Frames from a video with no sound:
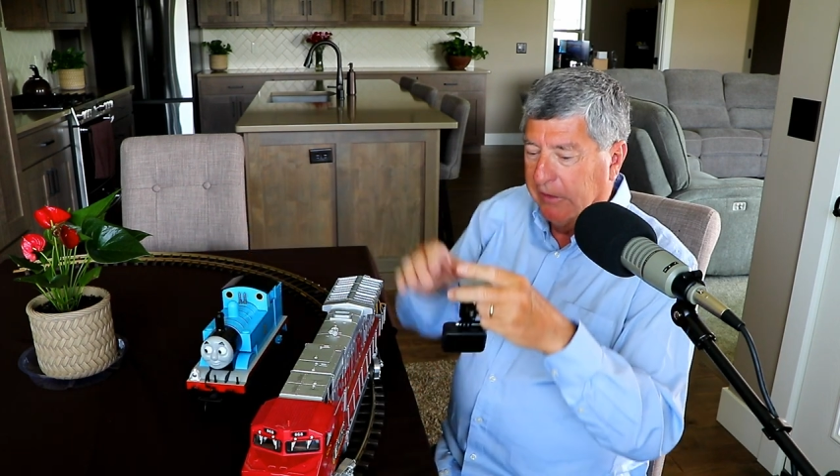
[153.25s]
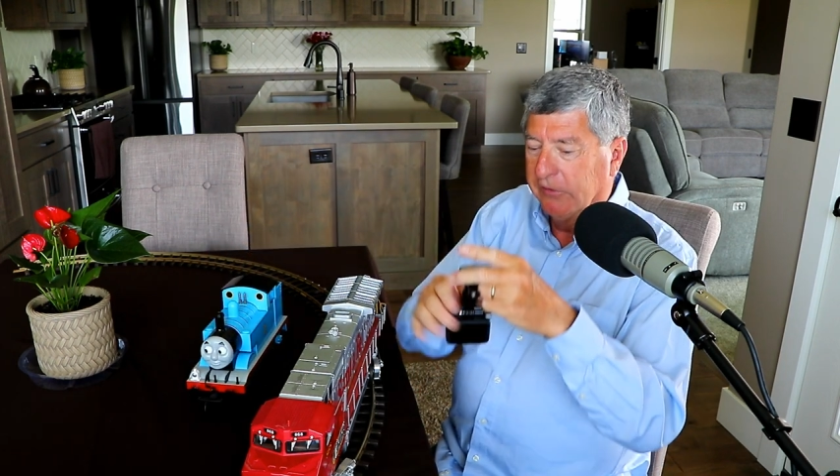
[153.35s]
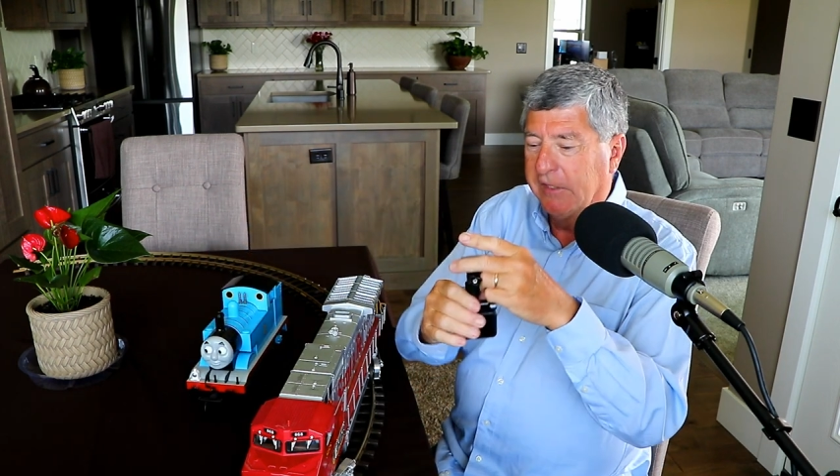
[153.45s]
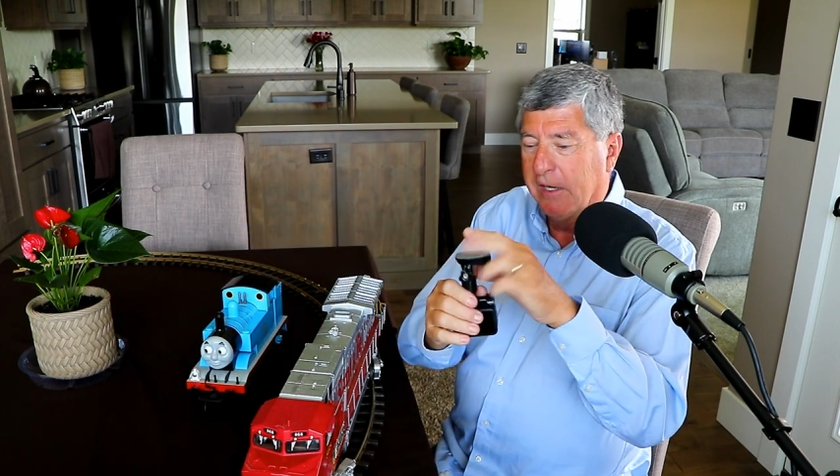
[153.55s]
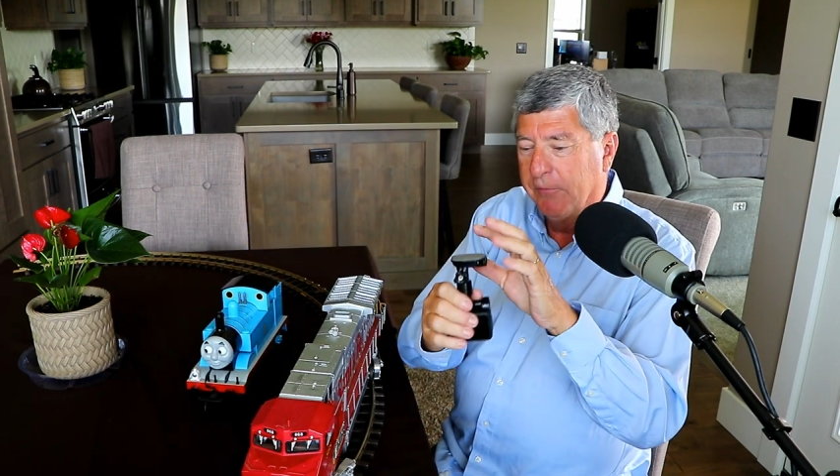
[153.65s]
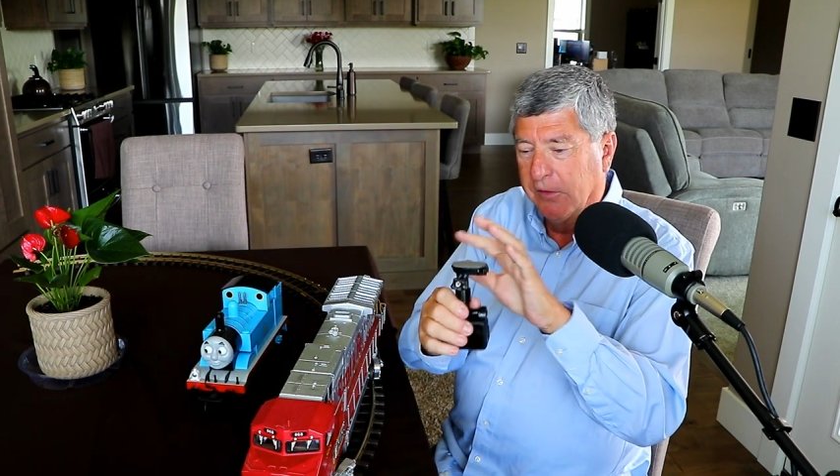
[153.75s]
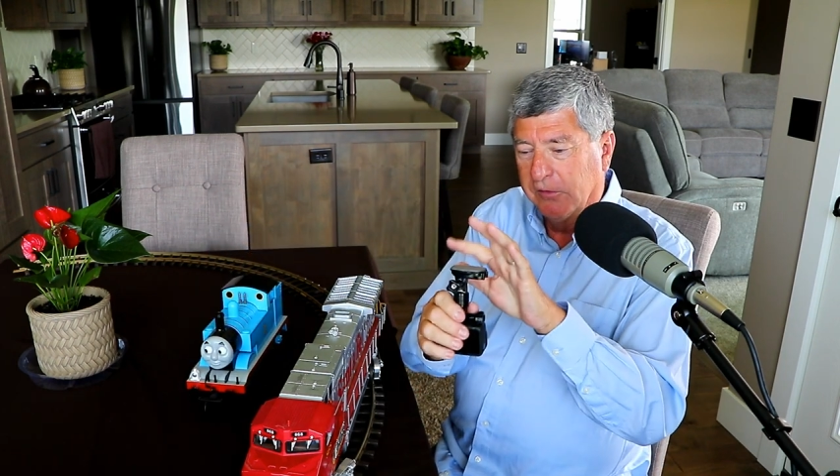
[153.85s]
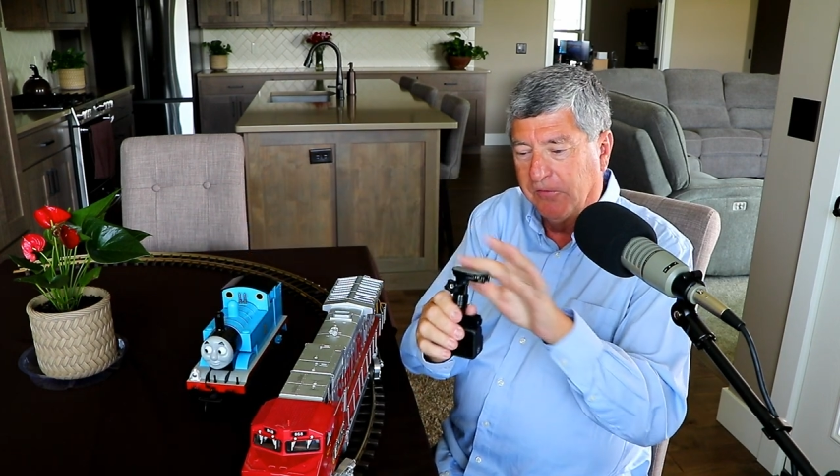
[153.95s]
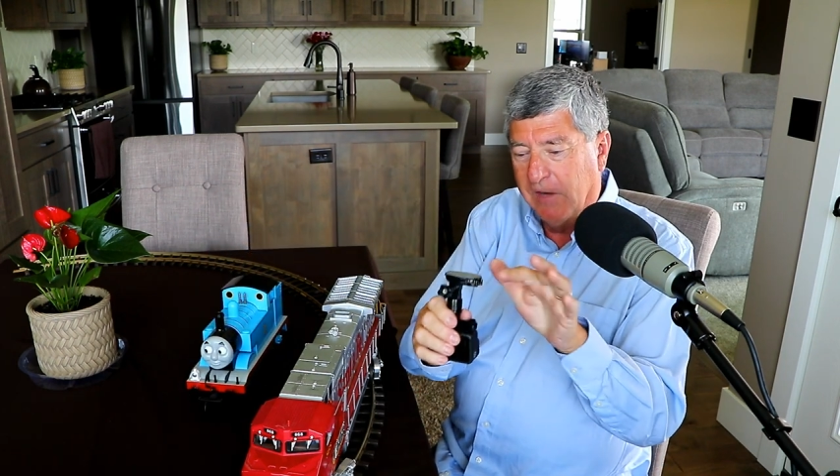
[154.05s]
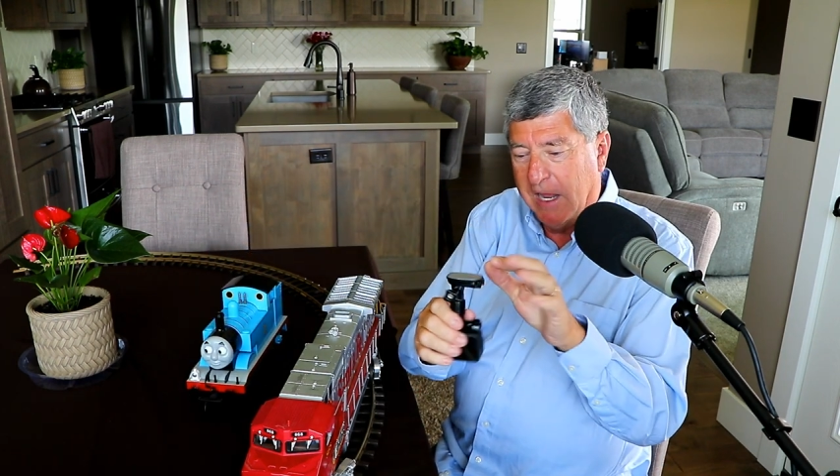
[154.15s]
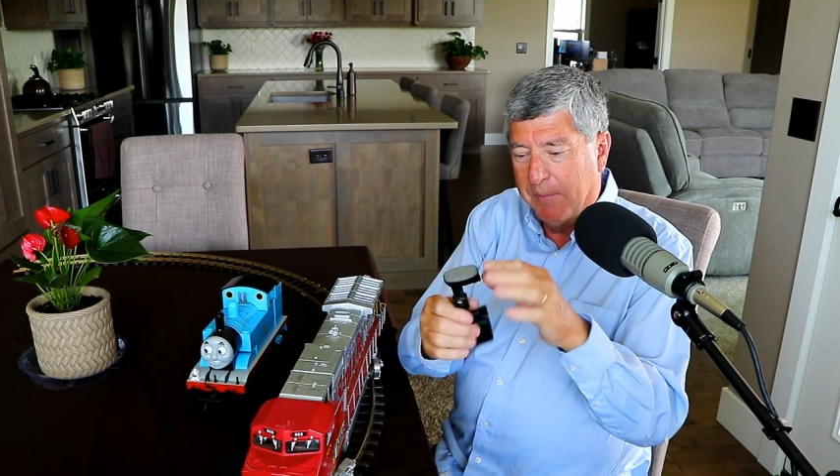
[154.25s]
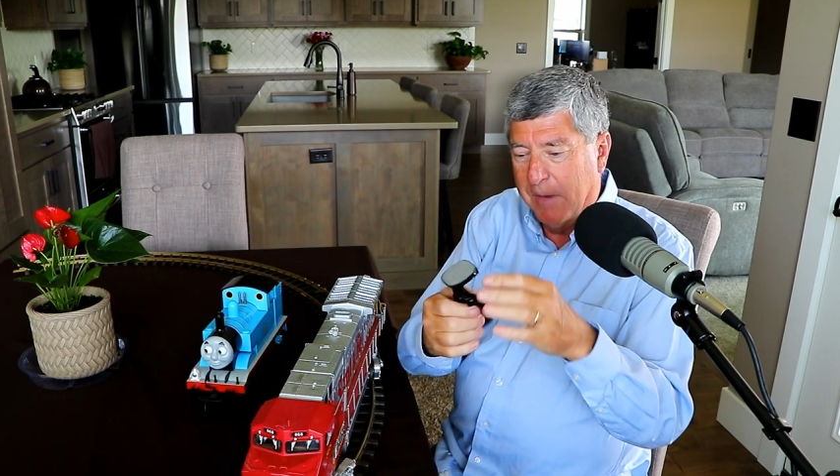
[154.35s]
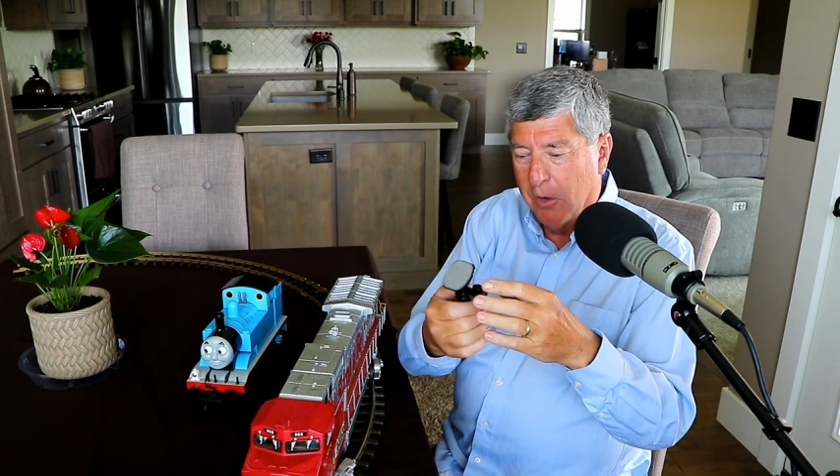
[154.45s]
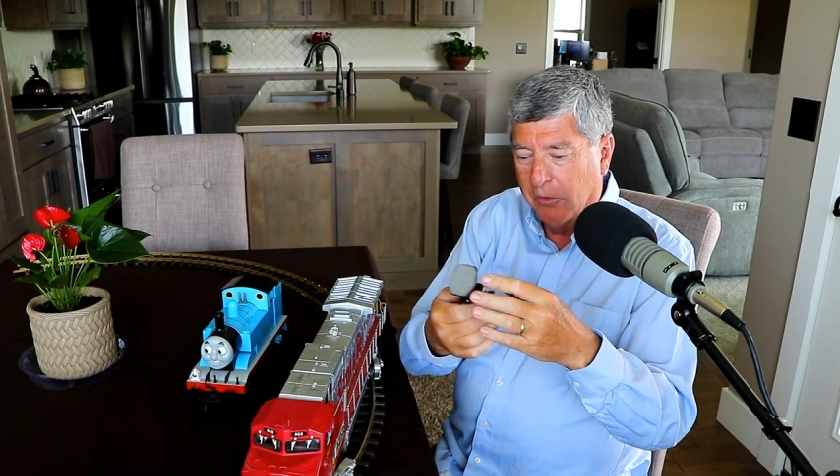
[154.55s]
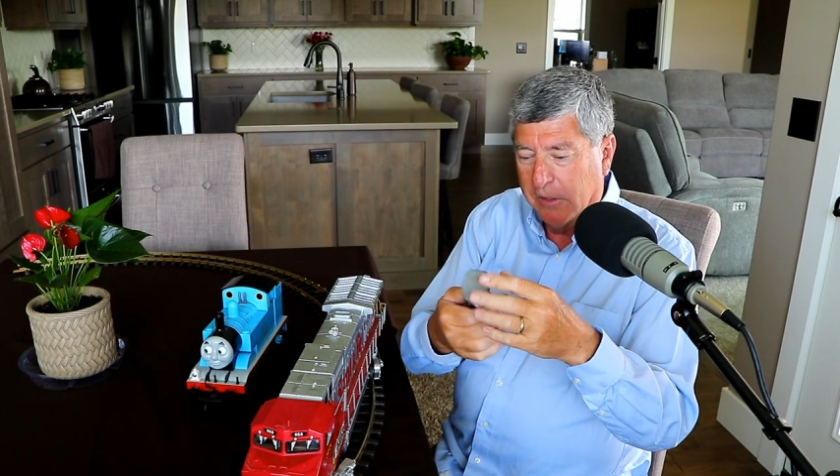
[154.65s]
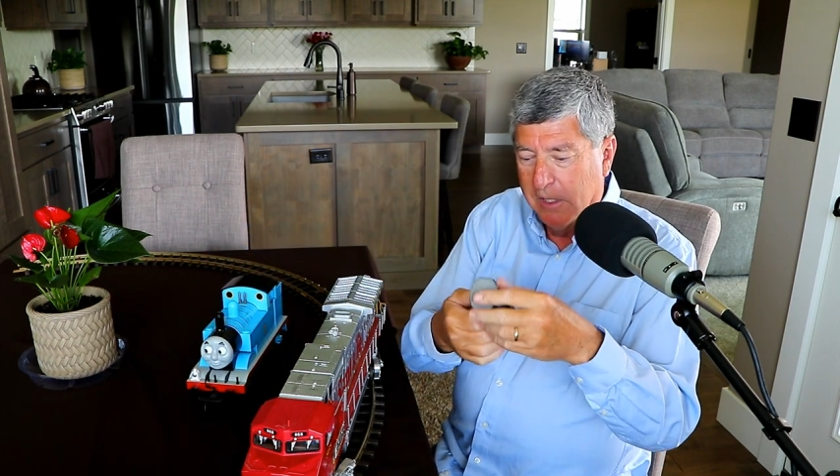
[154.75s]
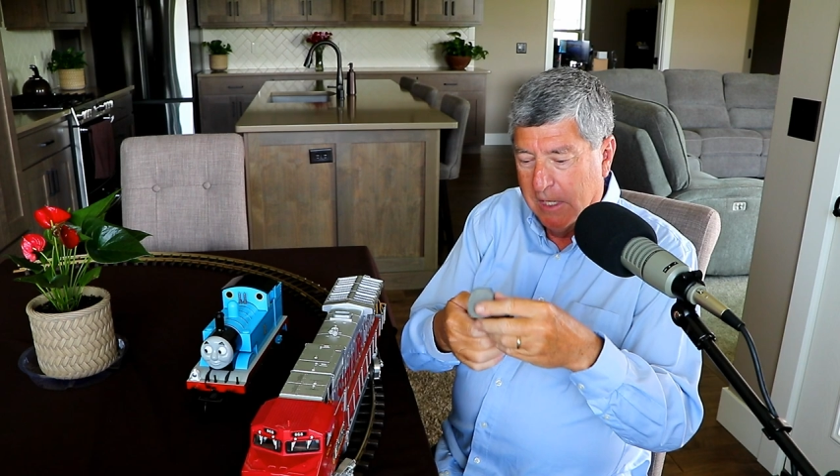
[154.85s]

Instead of this flat mount,